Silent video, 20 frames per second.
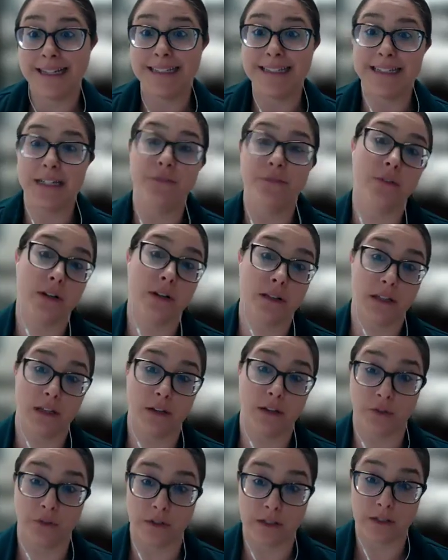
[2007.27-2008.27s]
differently
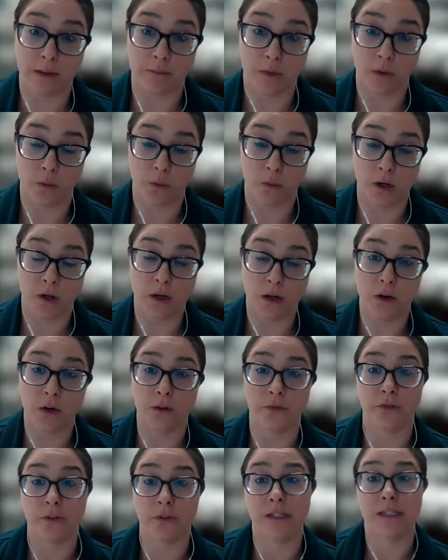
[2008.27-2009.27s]
for summer work
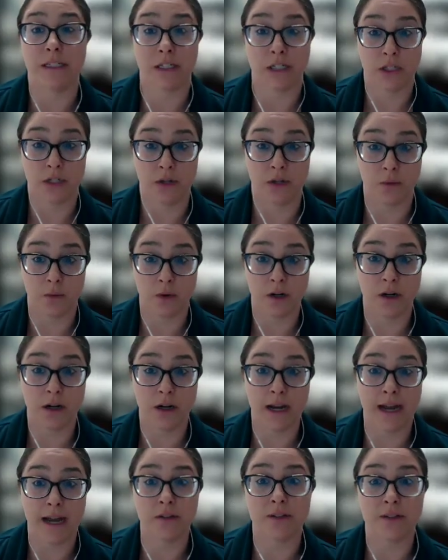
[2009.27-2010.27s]
or for additional
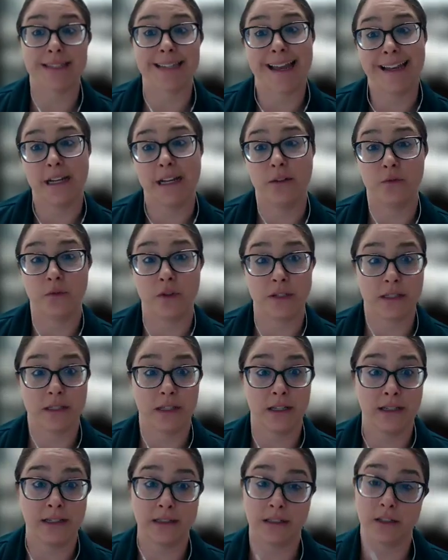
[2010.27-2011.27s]
work outside of what's
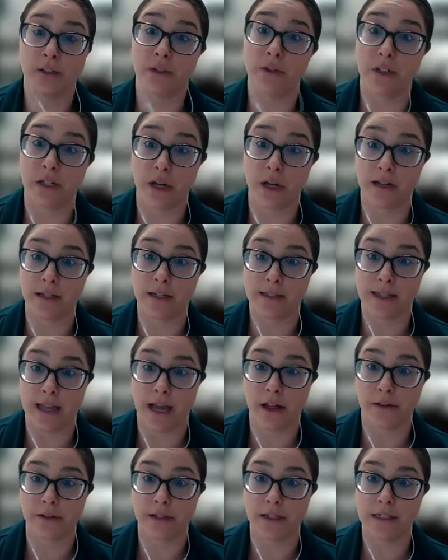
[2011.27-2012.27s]
included on a
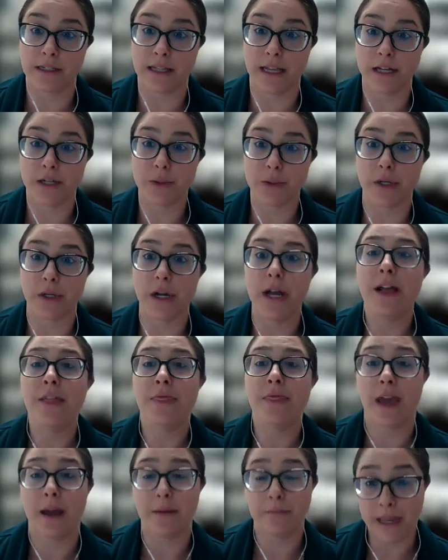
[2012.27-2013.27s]
salary schedule,
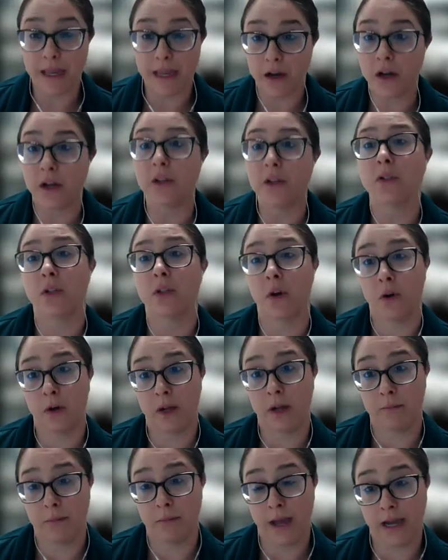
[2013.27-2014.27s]
that may also
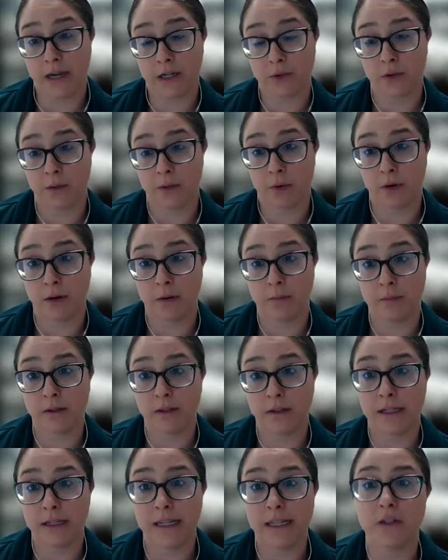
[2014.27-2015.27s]
impact
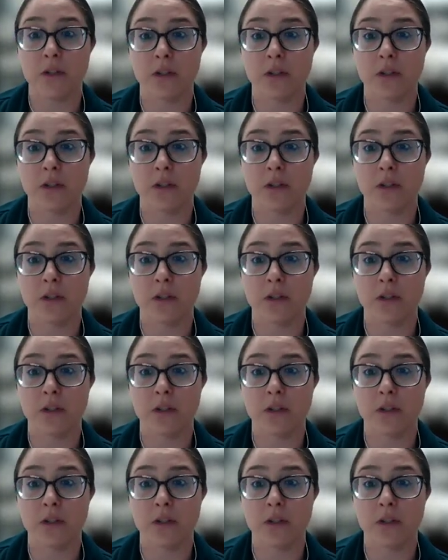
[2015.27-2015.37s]
reportability.